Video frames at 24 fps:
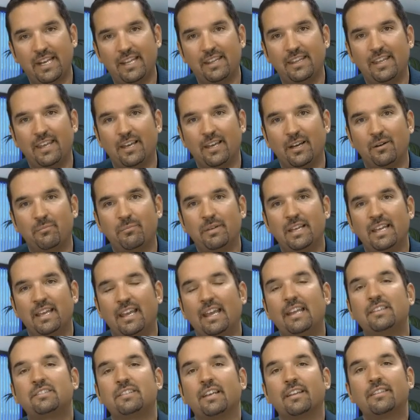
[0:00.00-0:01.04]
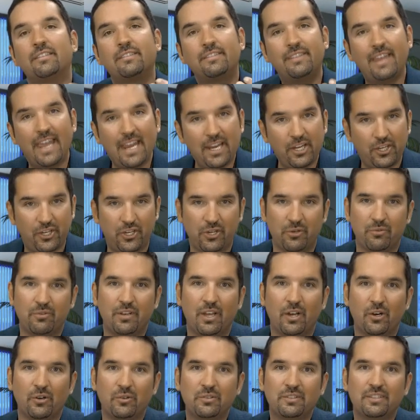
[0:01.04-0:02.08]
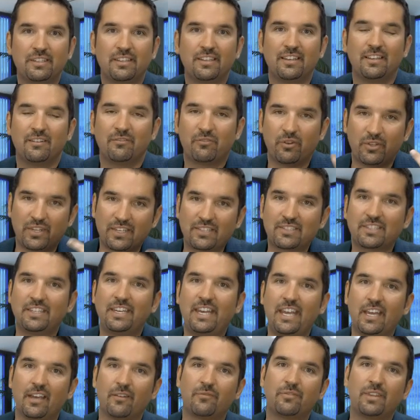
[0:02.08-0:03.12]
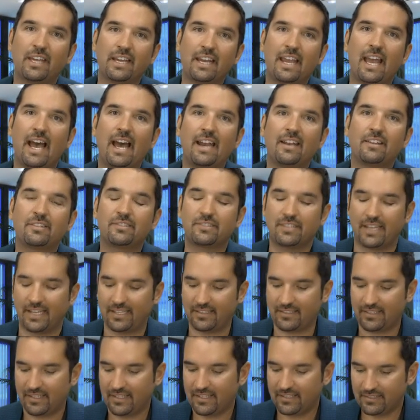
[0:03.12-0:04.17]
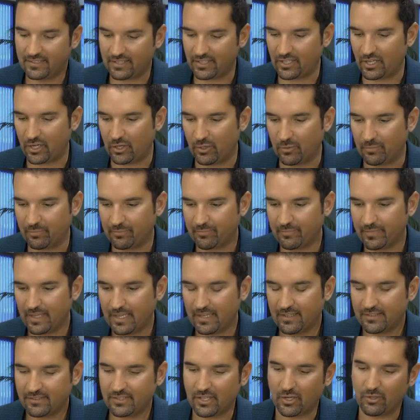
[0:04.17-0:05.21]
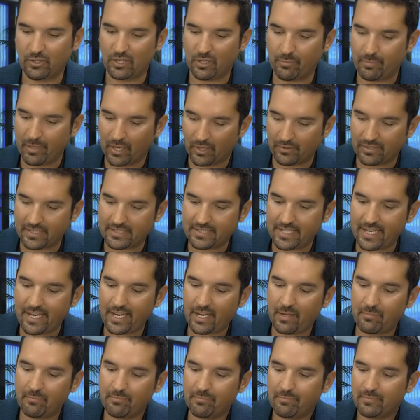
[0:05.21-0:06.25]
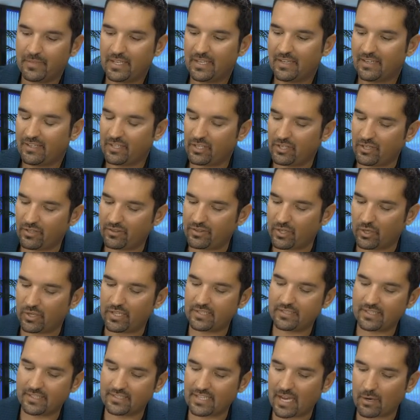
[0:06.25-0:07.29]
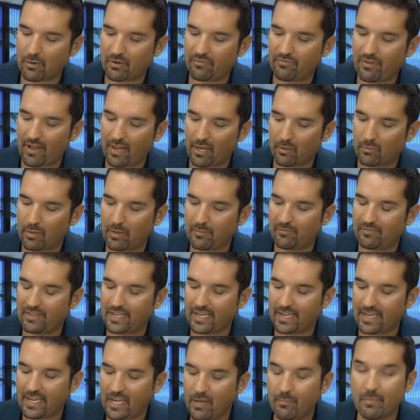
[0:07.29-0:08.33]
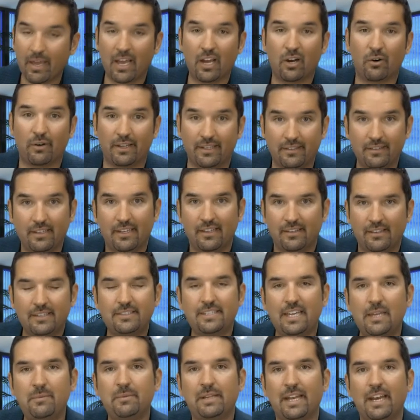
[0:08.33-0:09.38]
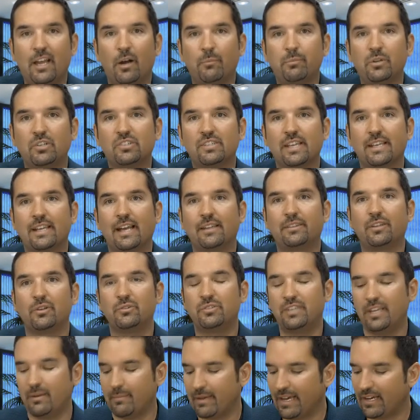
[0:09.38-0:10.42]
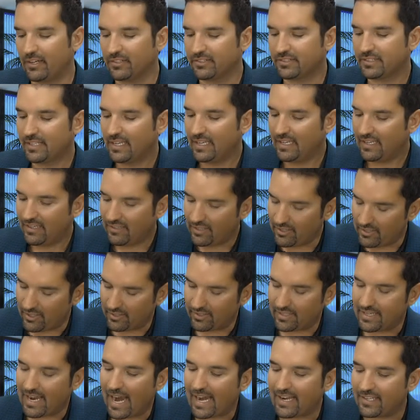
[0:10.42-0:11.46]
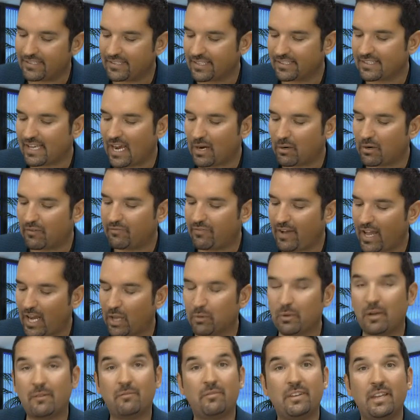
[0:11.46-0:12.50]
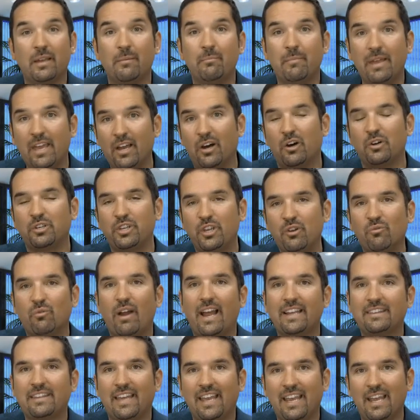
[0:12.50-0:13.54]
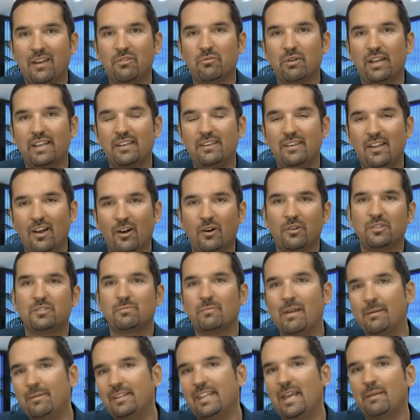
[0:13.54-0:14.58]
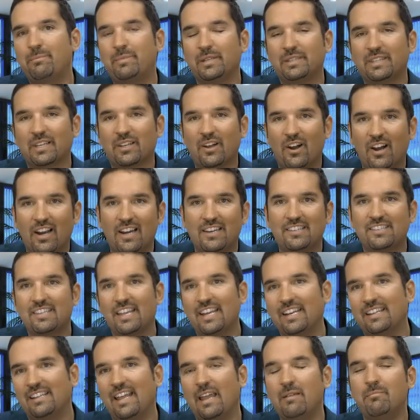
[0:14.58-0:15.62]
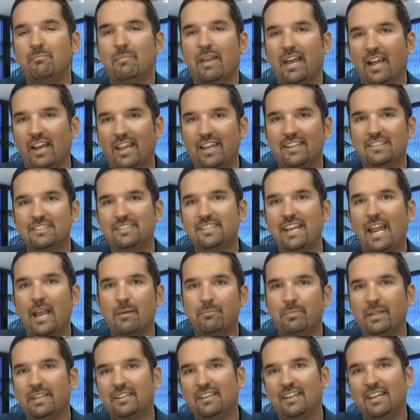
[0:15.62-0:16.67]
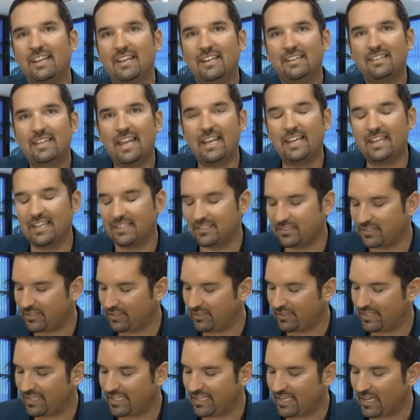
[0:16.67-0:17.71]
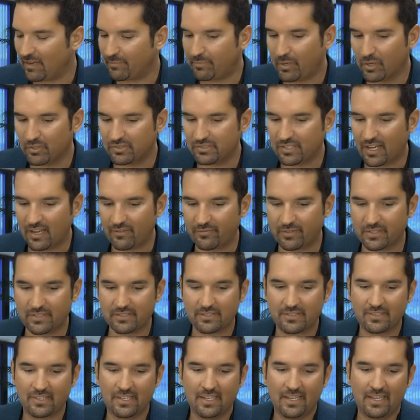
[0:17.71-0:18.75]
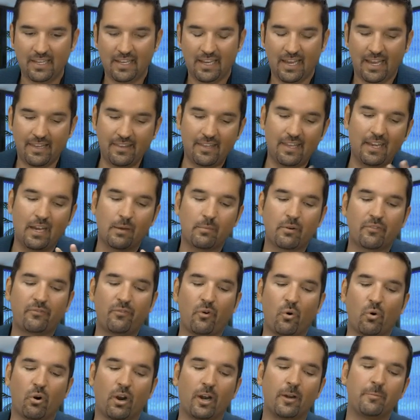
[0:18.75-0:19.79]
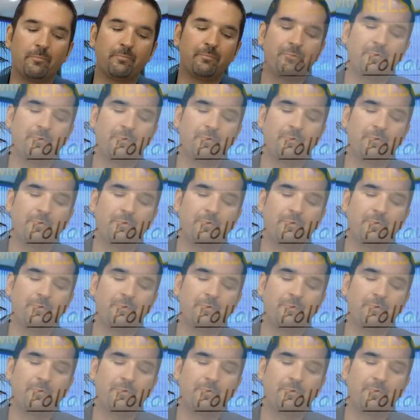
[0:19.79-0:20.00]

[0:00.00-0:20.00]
in them. It's a thank you note for this gift that God has sent to you. So you build the team. You do 36-hour follow-up via email, and the team can help you send out those emails. You do the 96-hour follow-up via mail. You write the handwritten notes. Maybe they put the cards in. They mail it, stamp it, take it to the post office. And then number four,